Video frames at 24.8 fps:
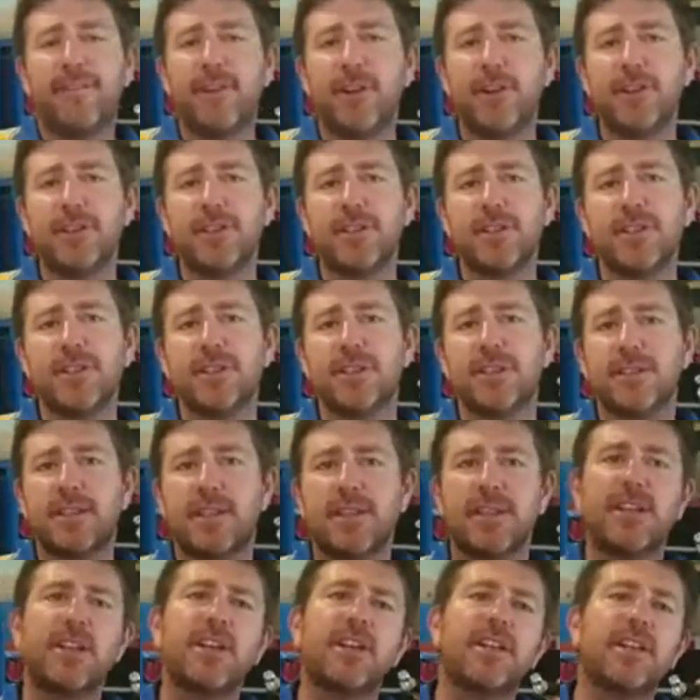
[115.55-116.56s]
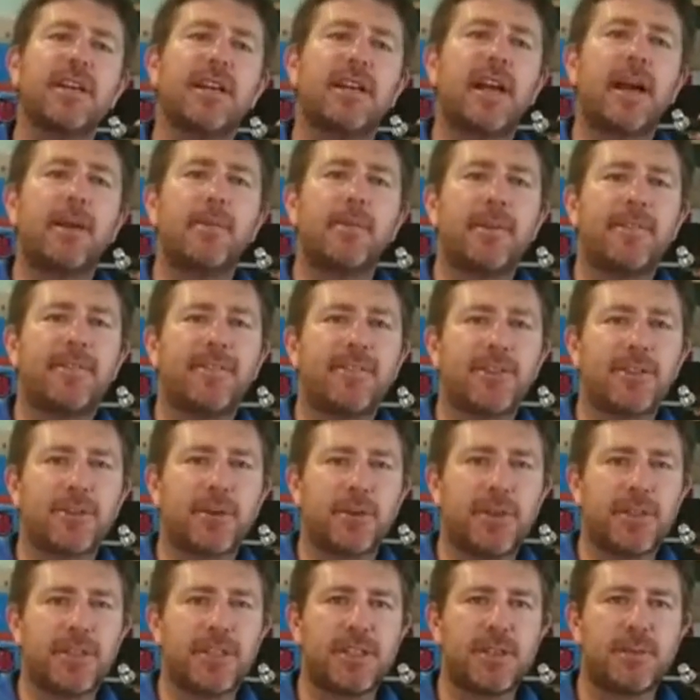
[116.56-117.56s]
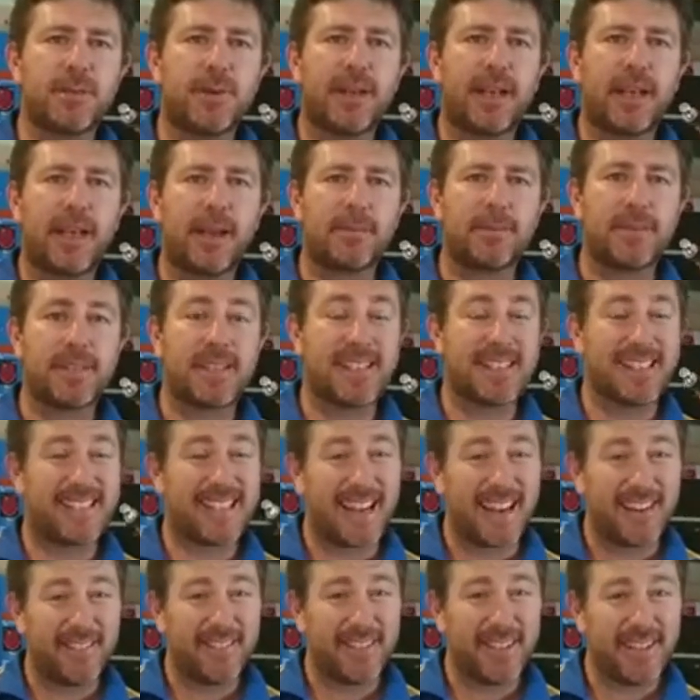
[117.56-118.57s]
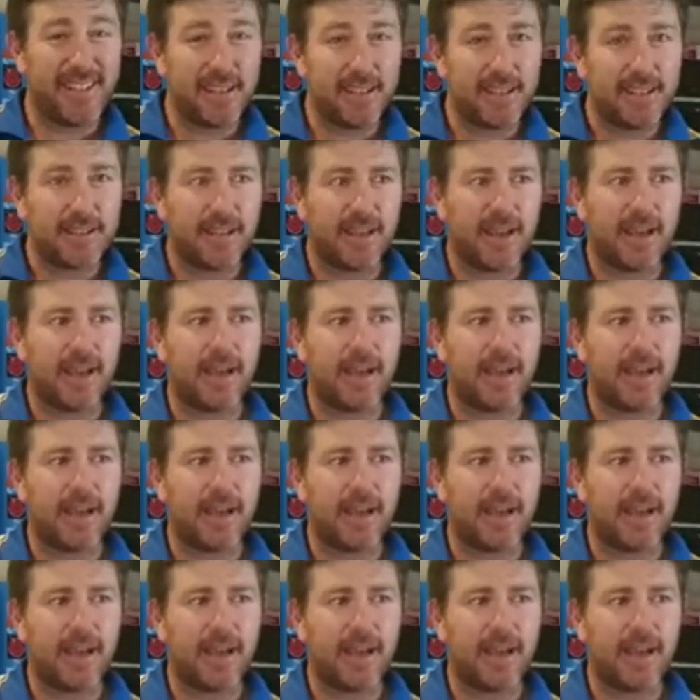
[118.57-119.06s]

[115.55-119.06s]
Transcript: Fuses, you've got a couple of different choices when it comes to safety.